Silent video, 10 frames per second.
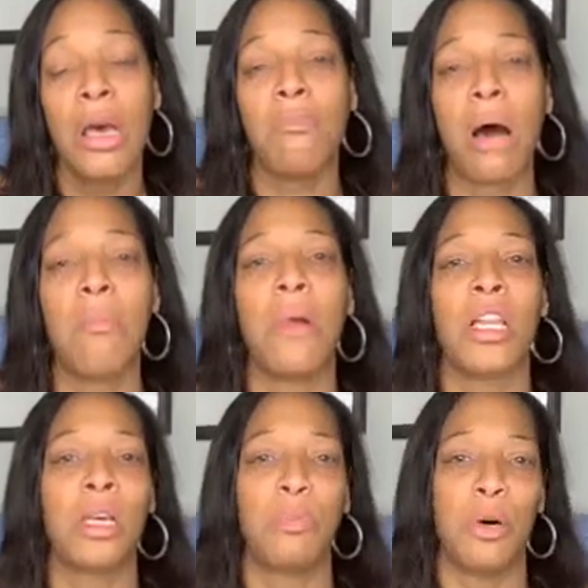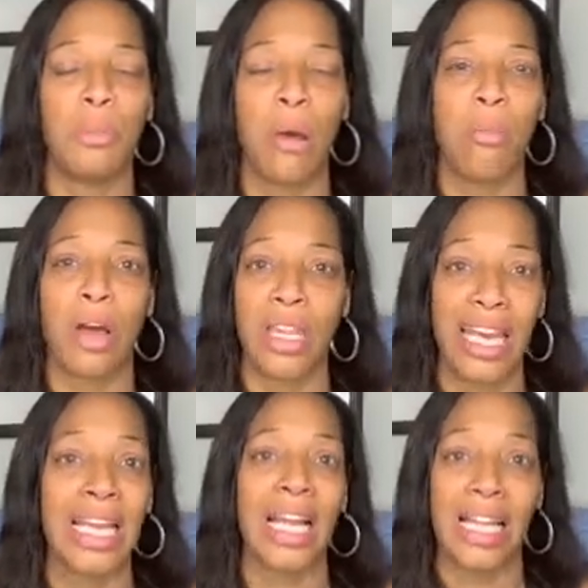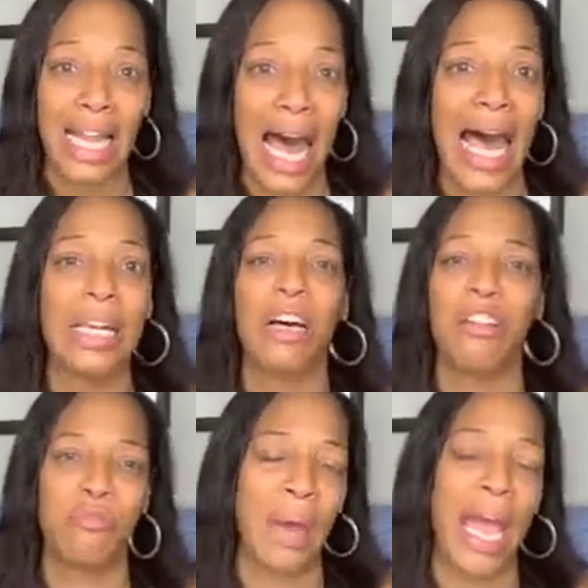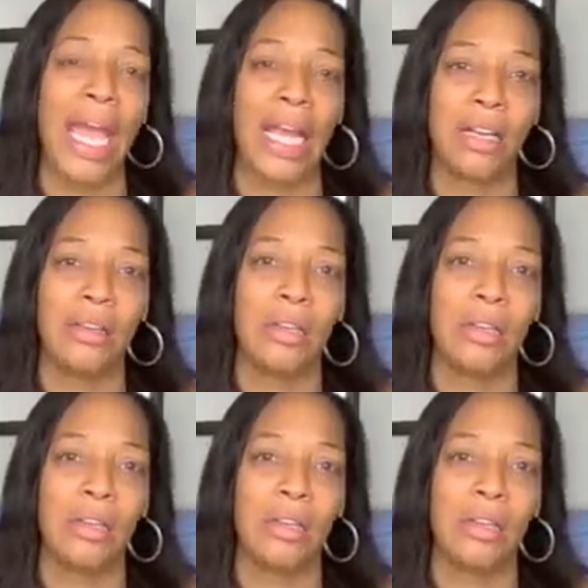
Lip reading: My mother put my brother in a lot of pain.